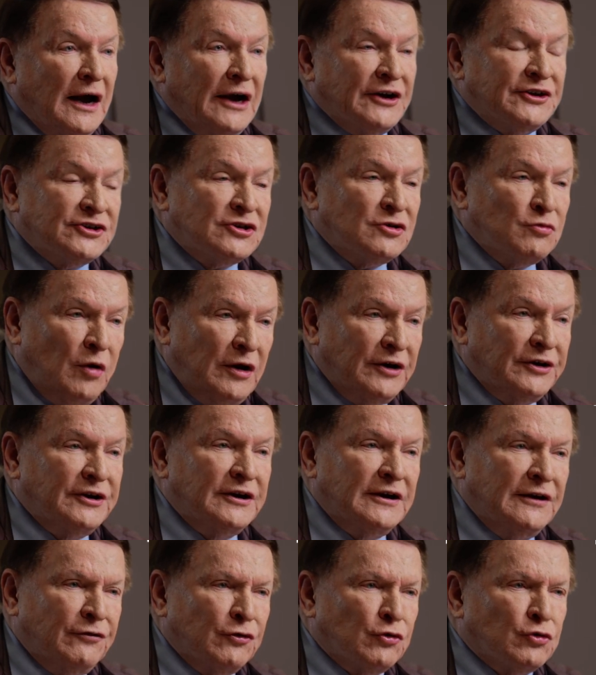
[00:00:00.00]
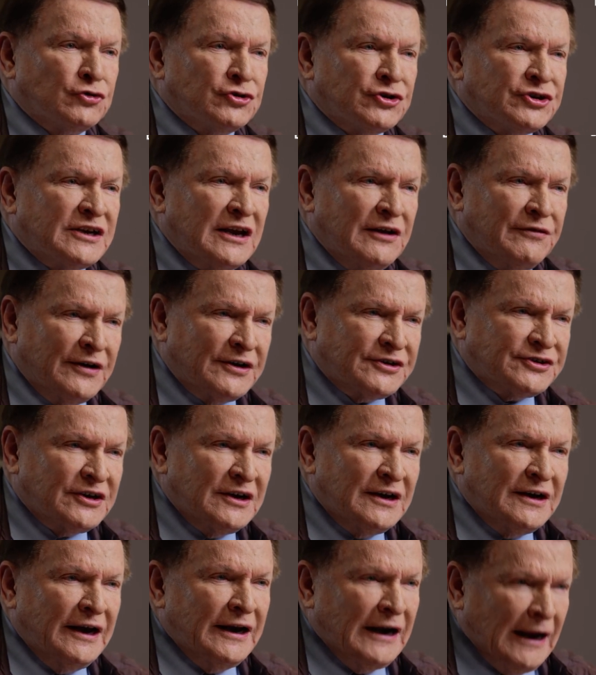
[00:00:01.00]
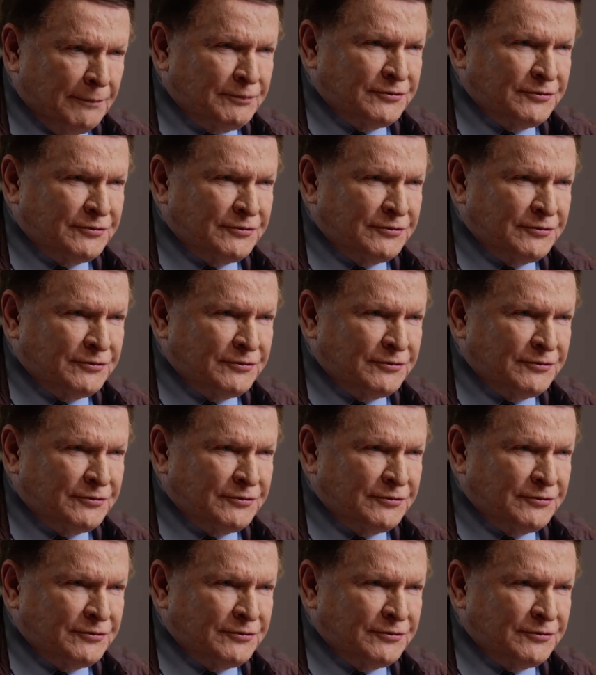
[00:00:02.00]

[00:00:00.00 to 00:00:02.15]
I just wondered if you could just give us an